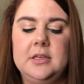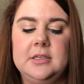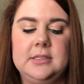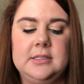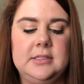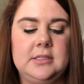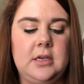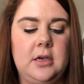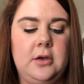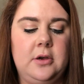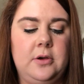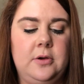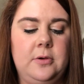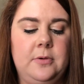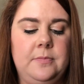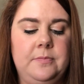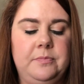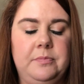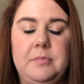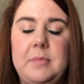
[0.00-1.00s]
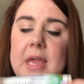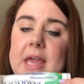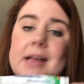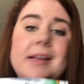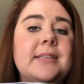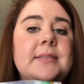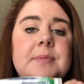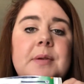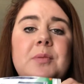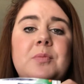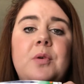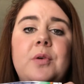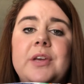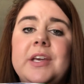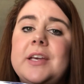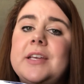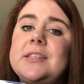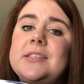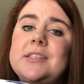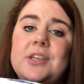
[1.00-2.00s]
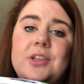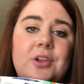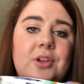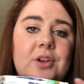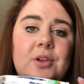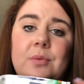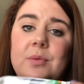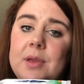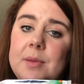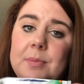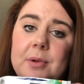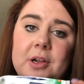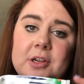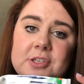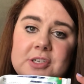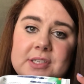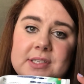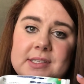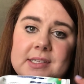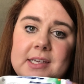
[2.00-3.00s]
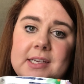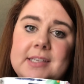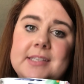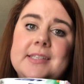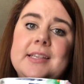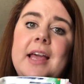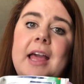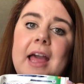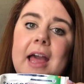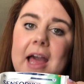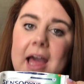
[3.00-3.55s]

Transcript: So my husband will continue to repurchase this.